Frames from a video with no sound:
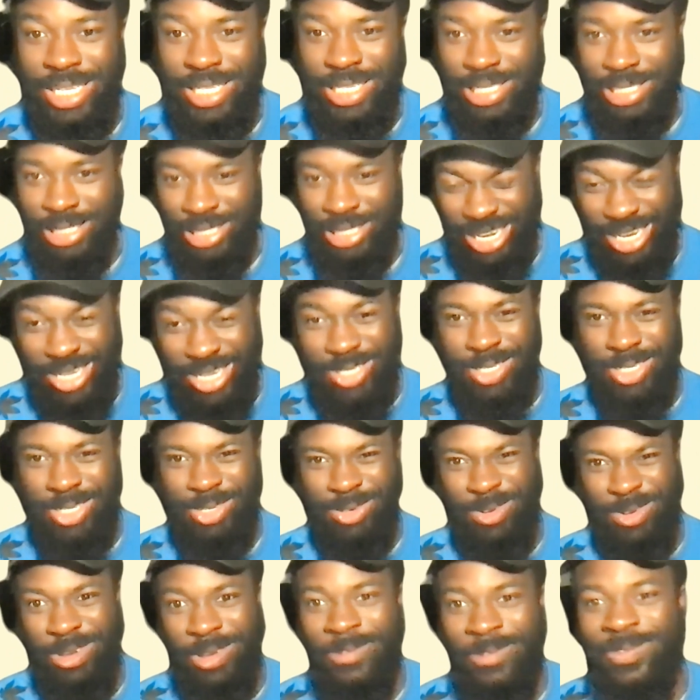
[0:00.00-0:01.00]
just
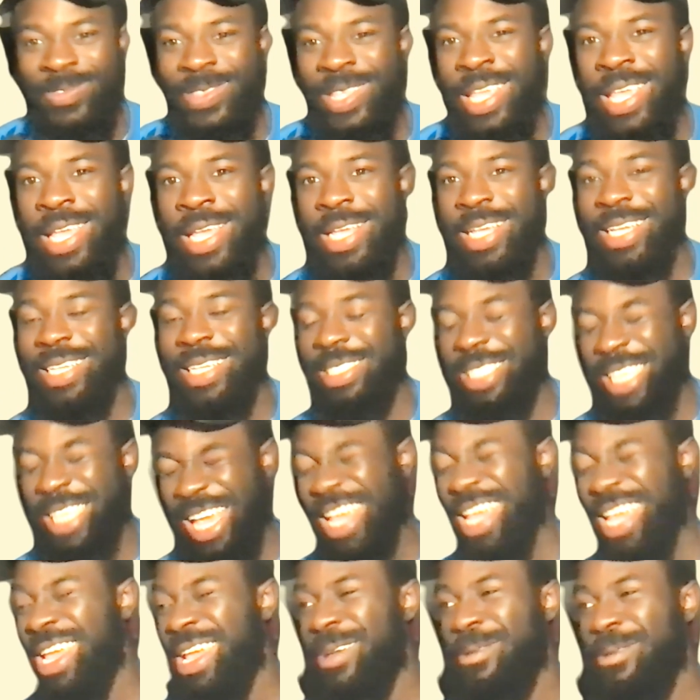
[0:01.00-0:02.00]
he's
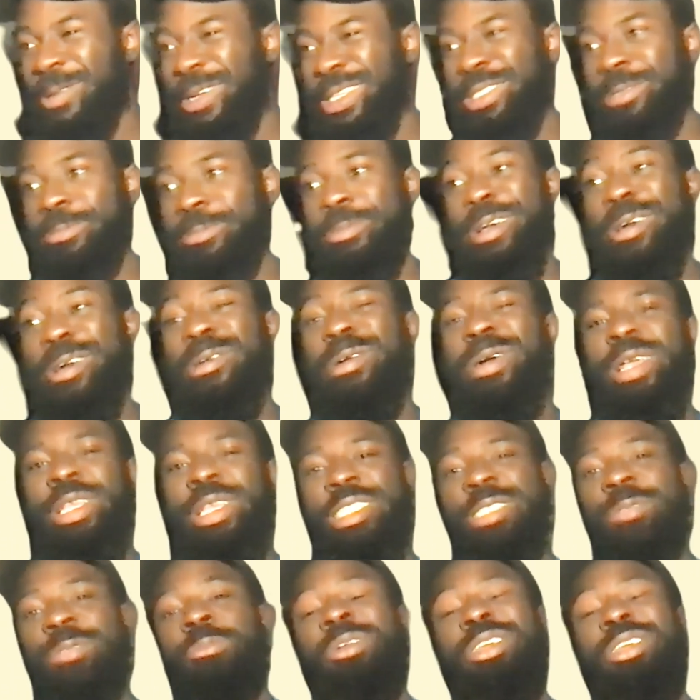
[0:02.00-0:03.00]
taking what's built and
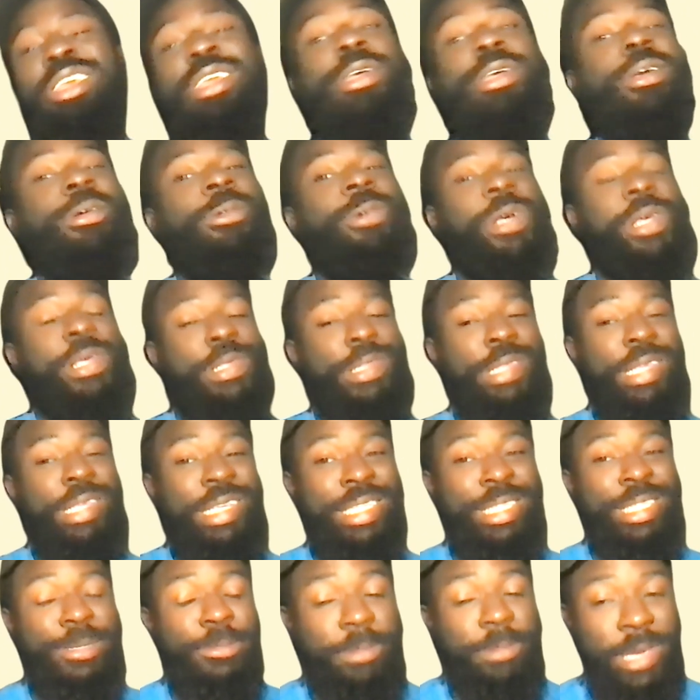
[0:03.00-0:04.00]
just putting it where it
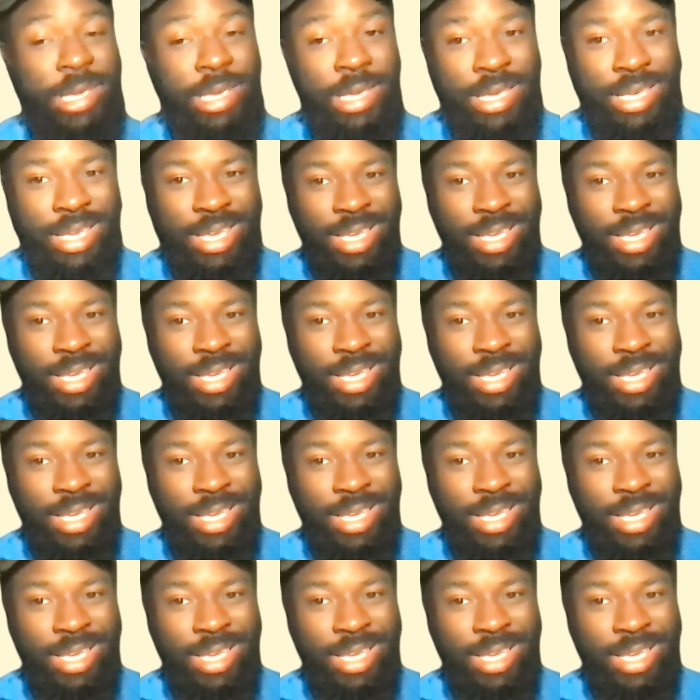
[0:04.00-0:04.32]
needs to be.